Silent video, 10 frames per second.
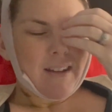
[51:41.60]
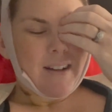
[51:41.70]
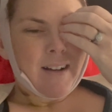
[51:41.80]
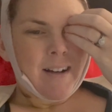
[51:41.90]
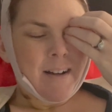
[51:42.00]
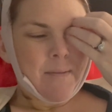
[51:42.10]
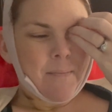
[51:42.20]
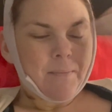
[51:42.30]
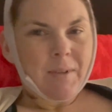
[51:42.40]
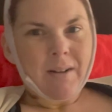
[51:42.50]

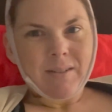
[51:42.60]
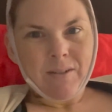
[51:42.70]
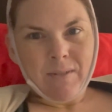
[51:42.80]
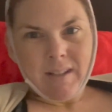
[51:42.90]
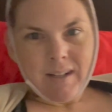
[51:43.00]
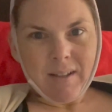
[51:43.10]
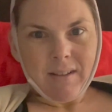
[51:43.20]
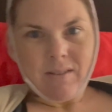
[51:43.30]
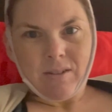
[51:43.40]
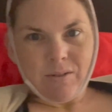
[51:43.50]
Um, doing the, little,
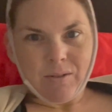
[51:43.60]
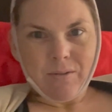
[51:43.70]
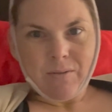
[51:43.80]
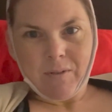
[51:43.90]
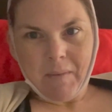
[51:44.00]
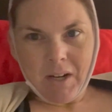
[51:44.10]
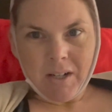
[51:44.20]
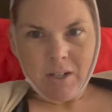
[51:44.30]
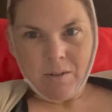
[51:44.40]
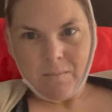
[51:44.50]
the circles with my
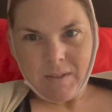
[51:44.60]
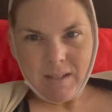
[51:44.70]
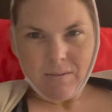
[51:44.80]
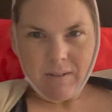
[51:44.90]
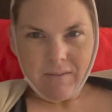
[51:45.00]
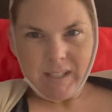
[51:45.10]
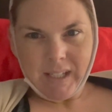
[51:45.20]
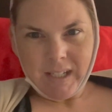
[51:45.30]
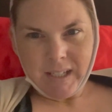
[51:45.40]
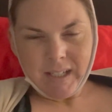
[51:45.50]
arms, that sort of
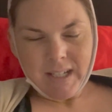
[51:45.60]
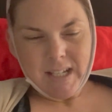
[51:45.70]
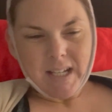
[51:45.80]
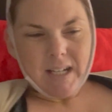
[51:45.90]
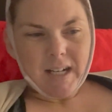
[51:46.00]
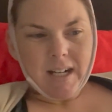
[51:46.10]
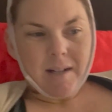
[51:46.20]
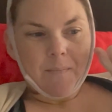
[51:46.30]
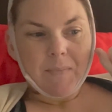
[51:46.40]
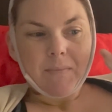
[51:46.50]
thing.
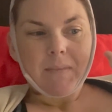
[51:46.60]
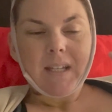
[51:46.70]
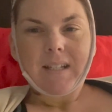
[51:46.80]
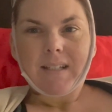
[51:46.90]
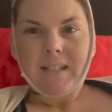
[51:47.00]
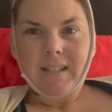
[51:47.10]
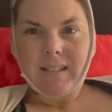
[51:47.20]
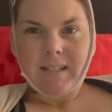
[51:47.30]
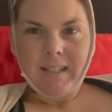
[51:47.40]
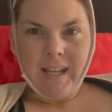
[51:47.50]
Um,
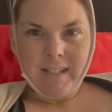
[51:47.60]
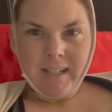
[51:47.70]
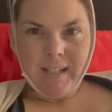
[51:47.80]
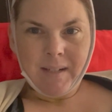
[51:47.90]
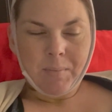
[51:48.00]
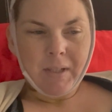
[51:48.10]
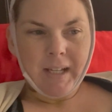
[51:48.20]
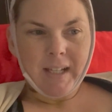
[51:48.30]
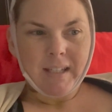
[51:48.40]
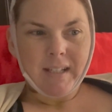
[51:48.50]
standing in
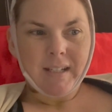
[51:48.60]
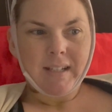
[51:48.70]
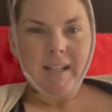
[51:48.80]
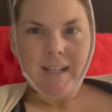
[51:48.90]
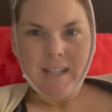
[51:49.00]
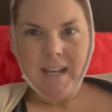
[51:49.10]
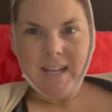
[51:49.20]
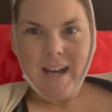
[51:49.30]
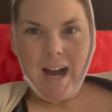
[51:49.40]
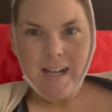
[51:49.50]
place and like
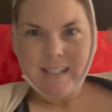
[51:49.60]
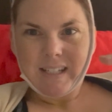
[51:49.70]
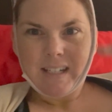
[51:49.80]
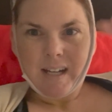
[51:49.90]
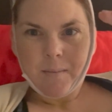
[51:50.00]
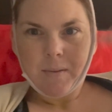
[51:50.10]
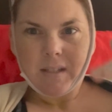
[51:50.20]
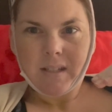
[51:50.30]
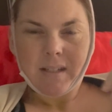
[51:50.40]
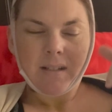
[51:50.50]
taking high steps.